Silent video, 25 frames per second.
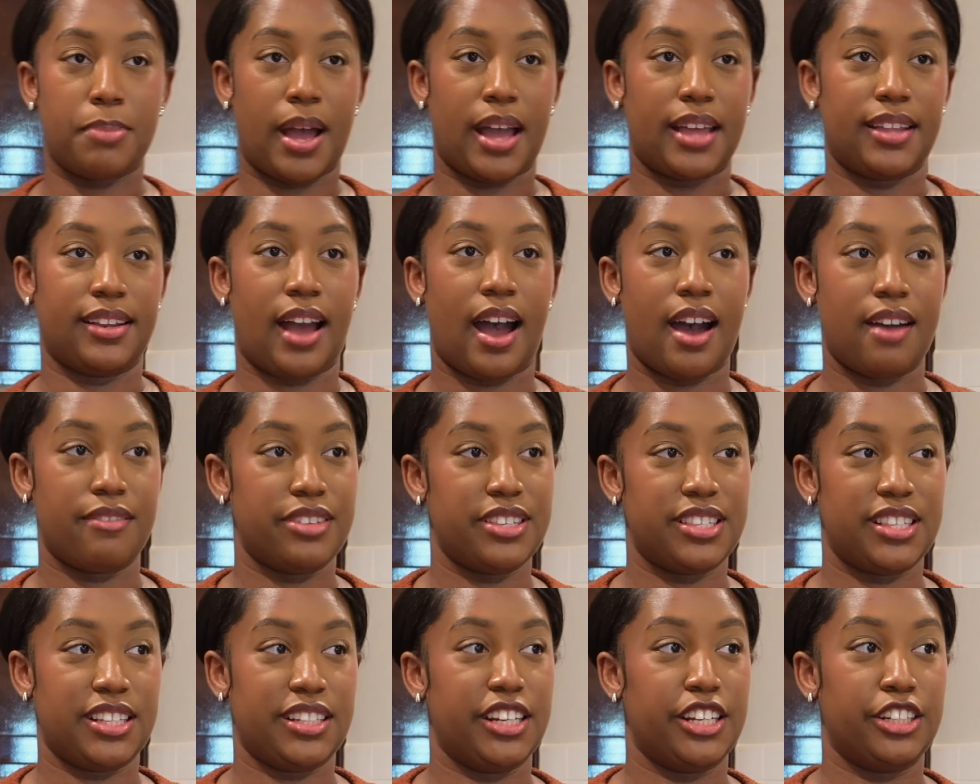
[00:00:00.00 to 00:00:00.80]
I
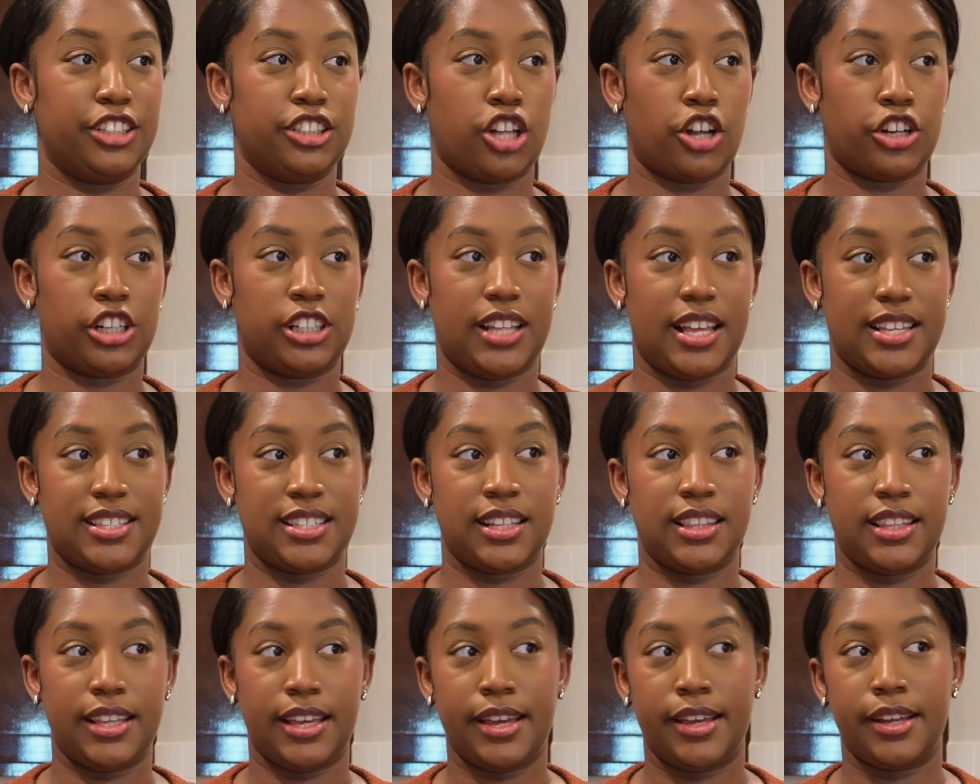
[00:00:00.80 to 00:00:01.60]
obviously didn't learn a
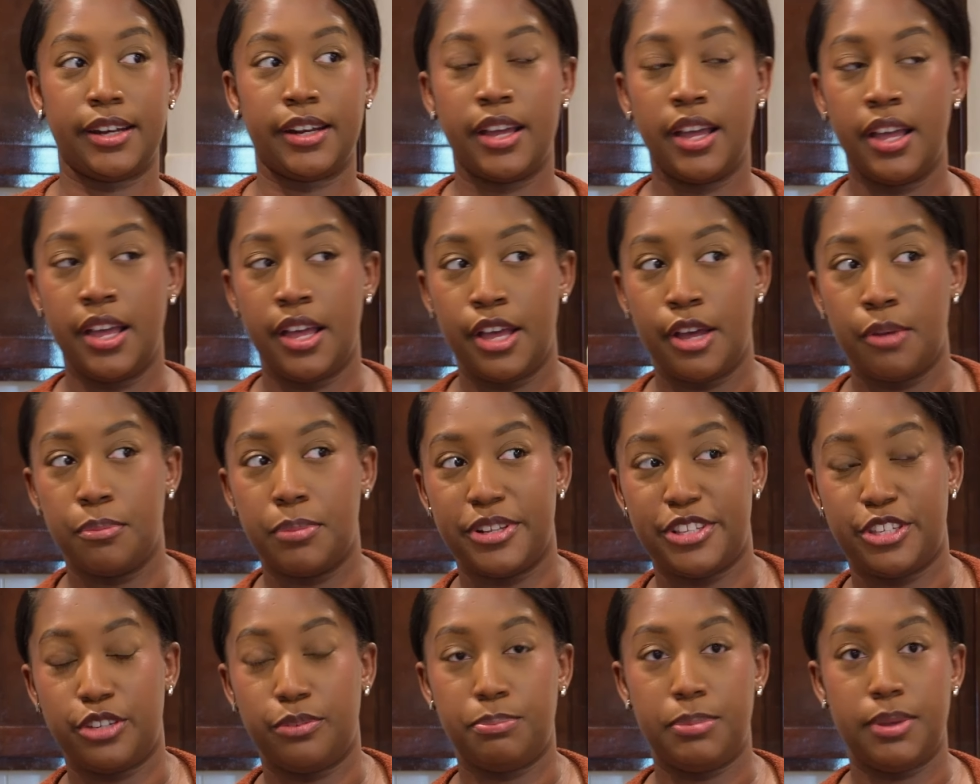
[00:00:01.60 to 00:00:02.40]
lesson then,
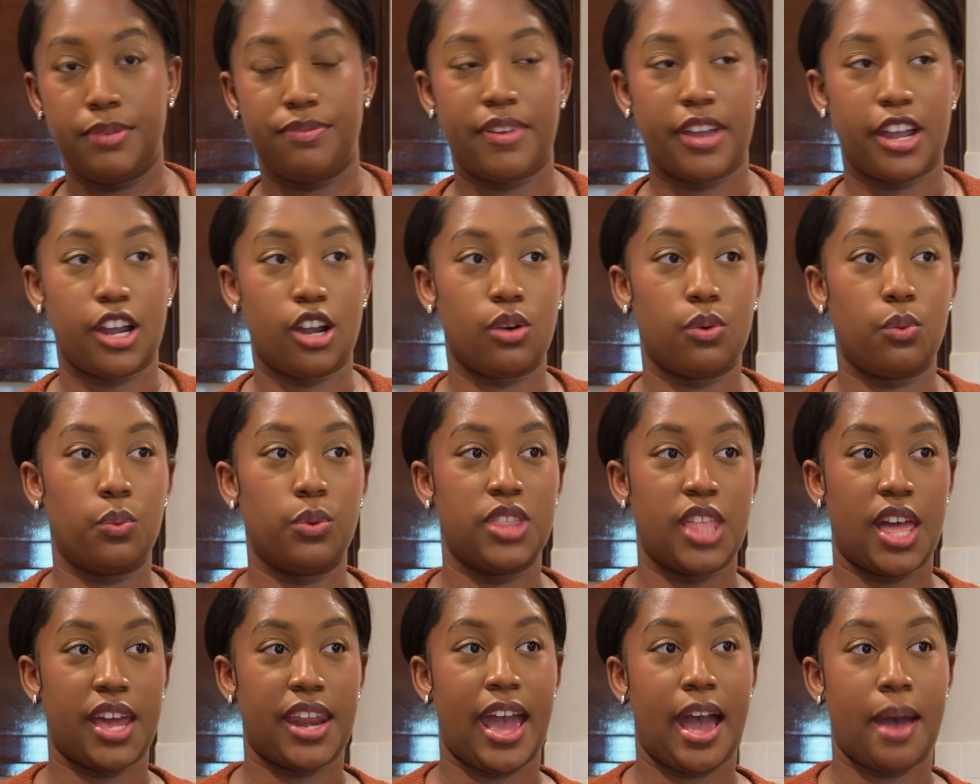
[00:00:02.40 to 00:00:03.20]
but to be fair,
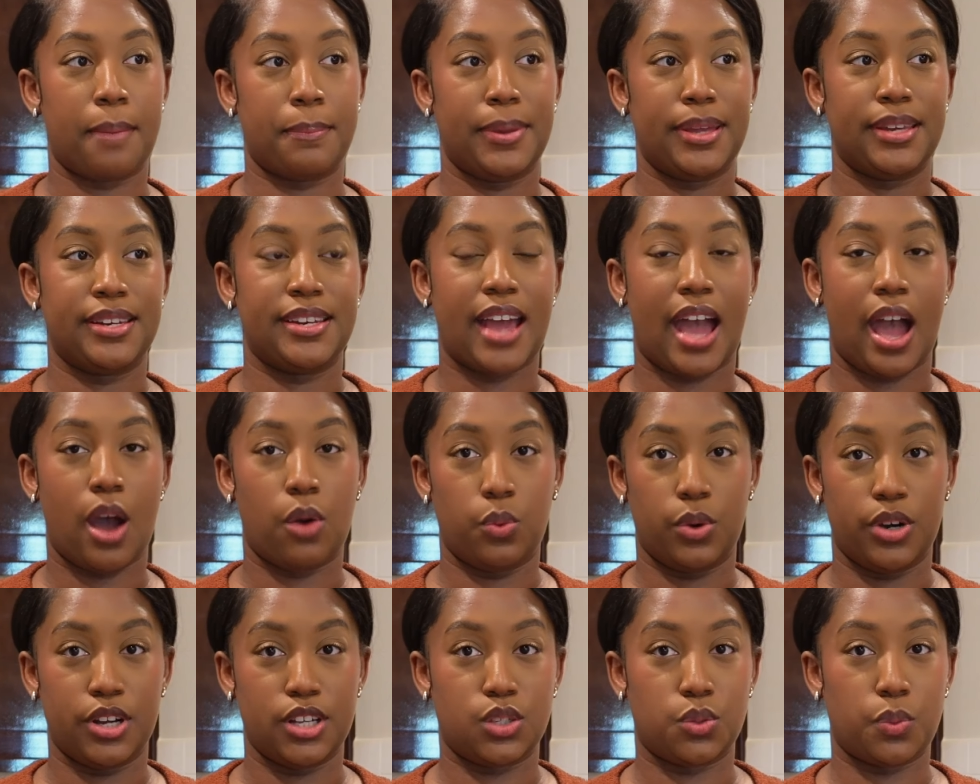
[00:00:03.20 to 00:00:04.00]
when that happened, I
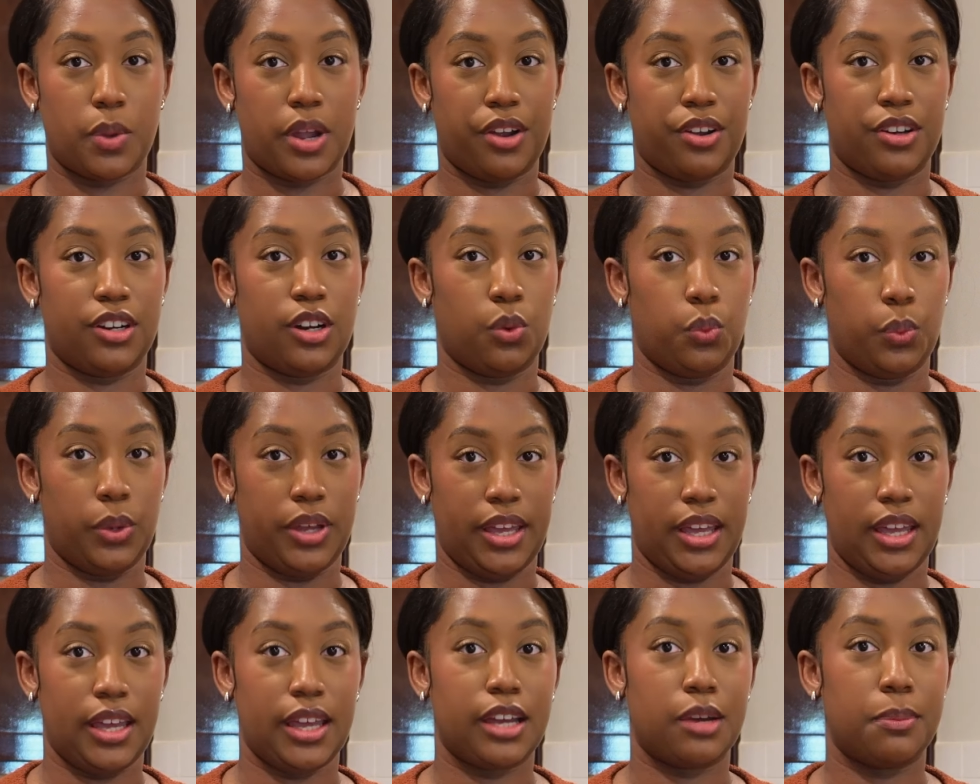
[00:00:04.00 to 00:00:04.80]
was wearing a
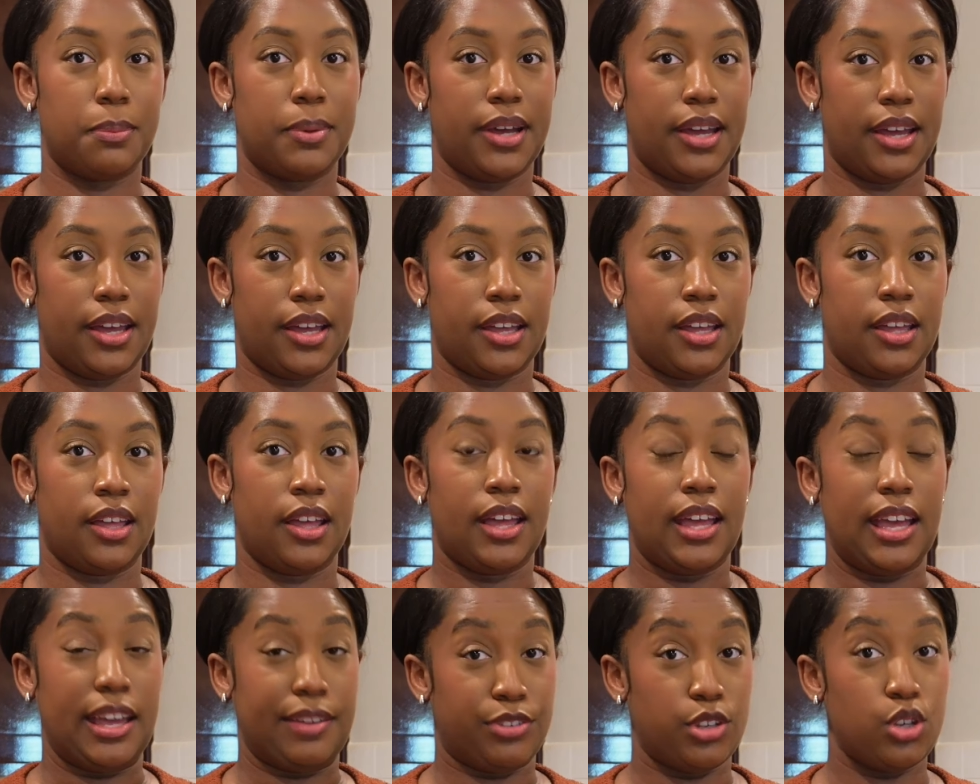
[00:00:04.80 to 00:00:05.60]
wig. But
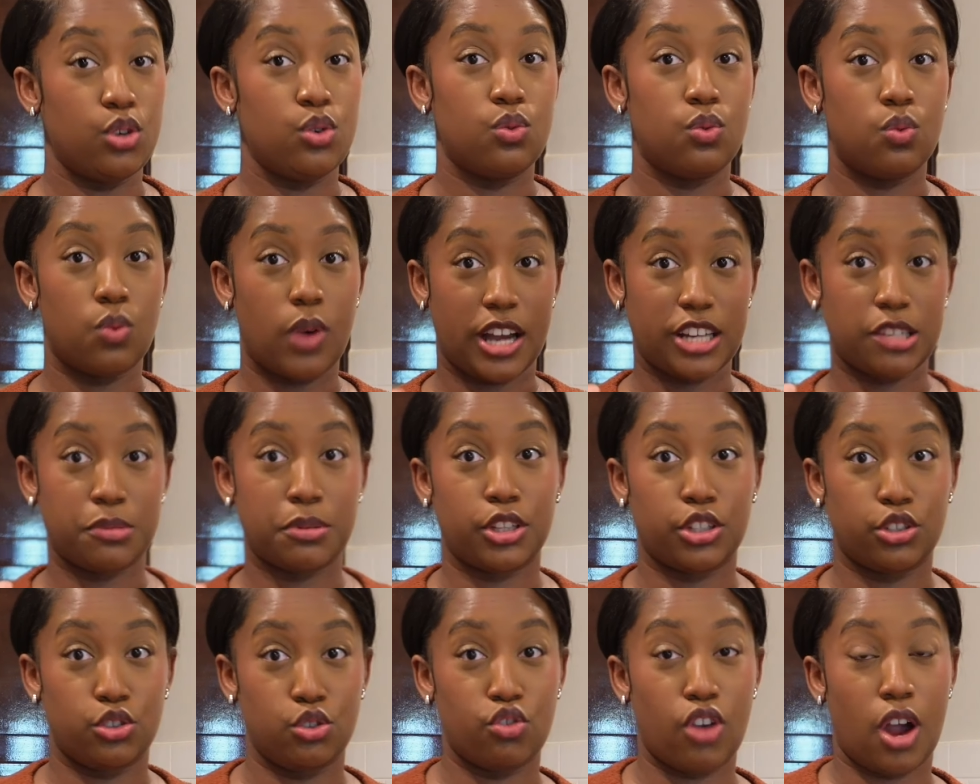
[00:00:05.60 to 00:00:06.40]
if you watch me
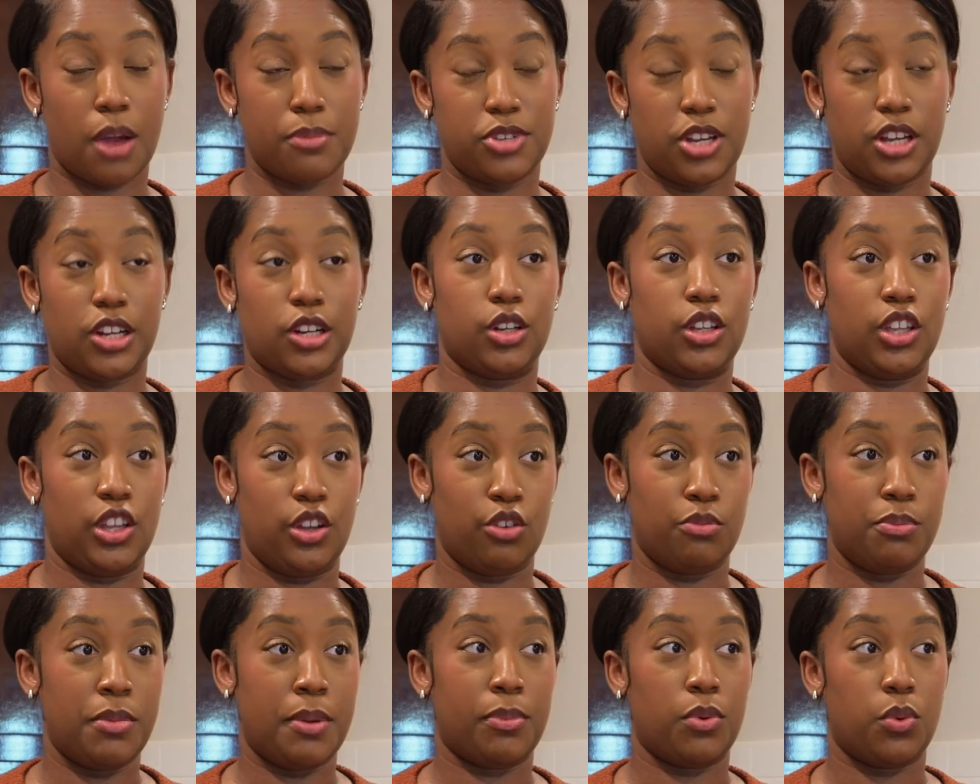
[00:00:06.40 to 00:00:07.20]
on the True Crime channel,
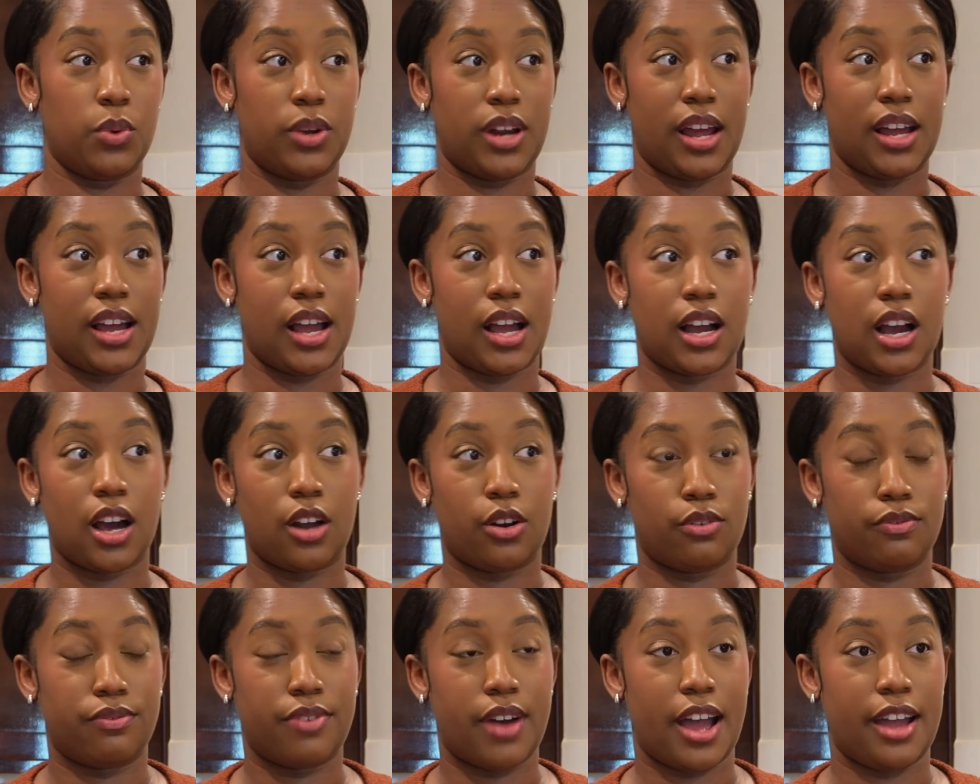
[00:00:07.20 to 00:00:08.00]
you remember when I got caught
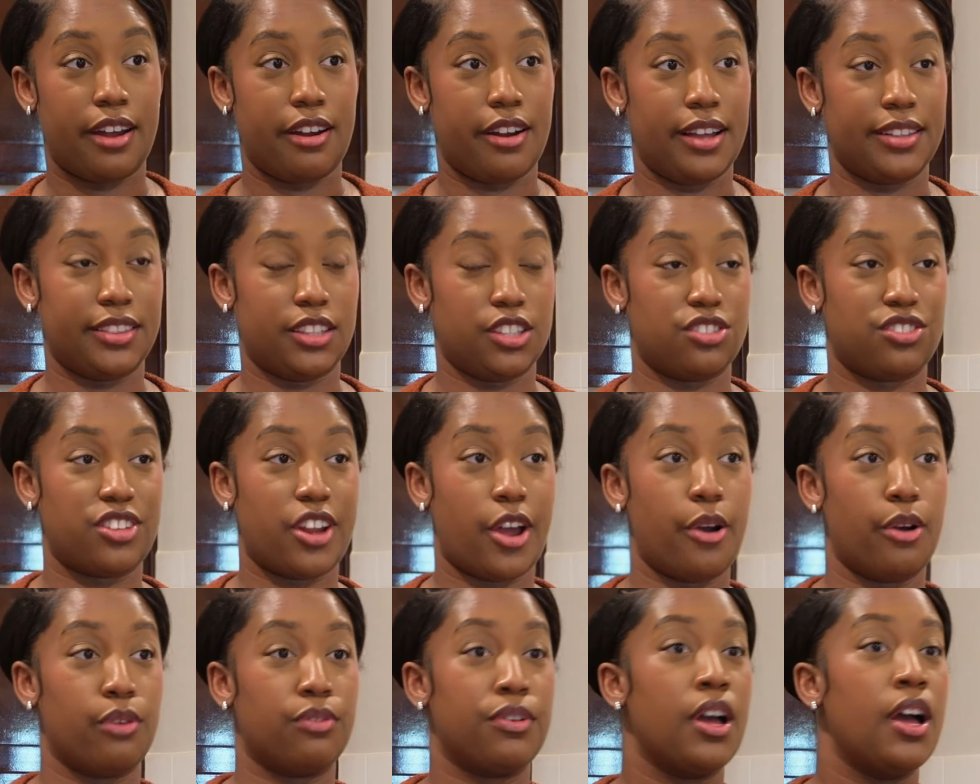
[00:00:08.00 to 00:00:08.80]
on fire at the
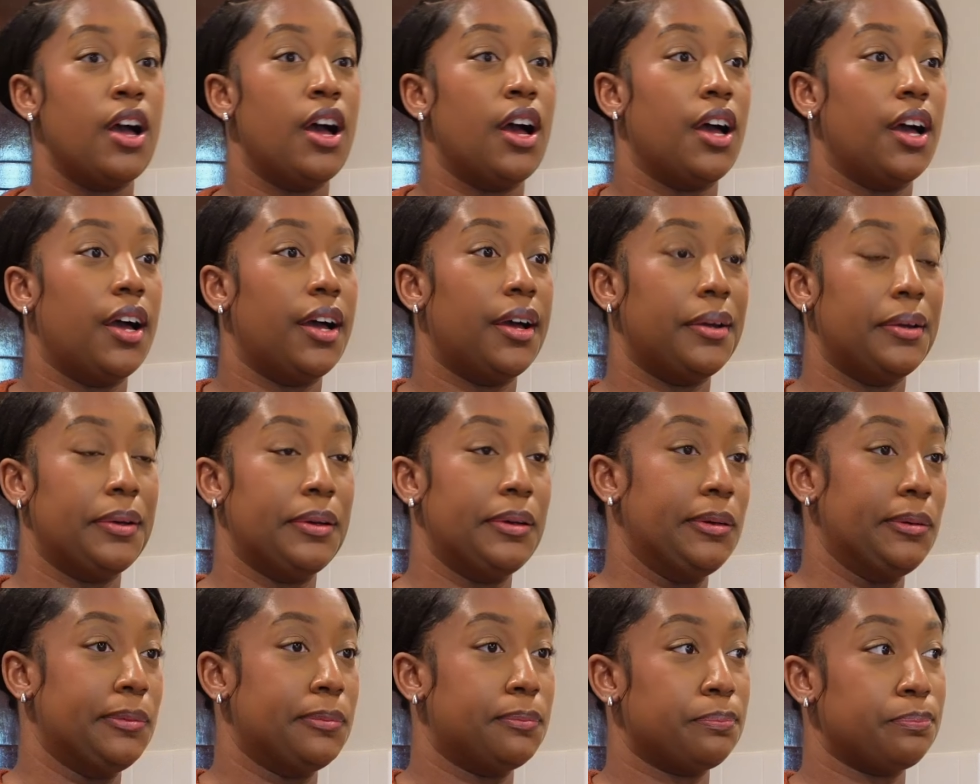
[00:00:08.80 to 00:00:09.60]
stove.
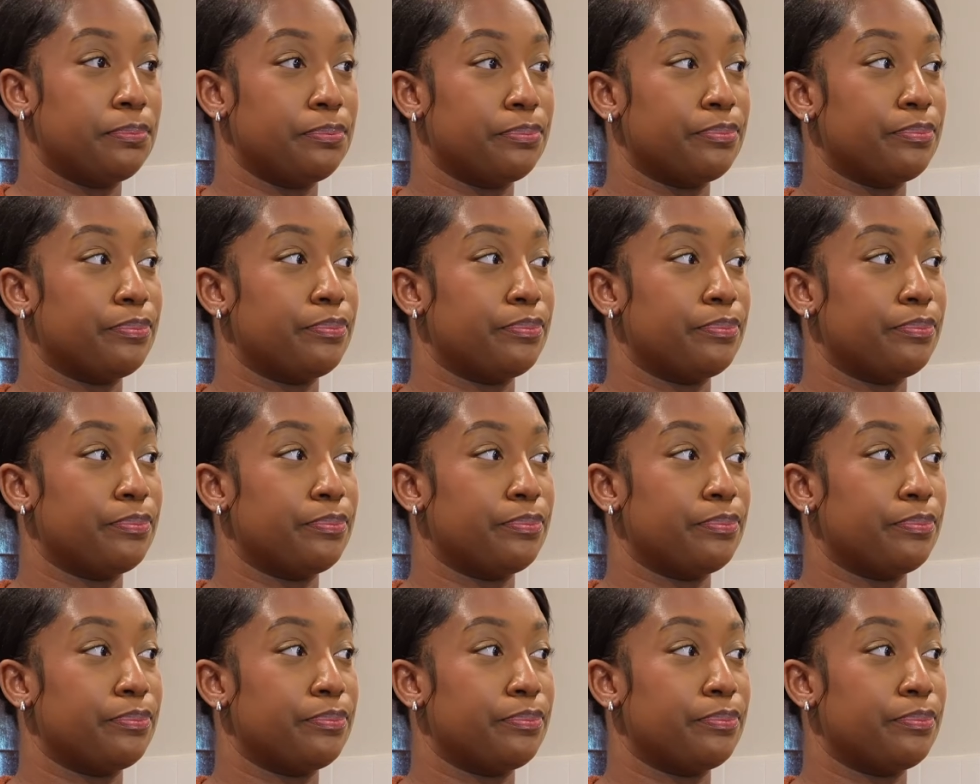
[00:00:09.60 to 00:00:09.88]
Um,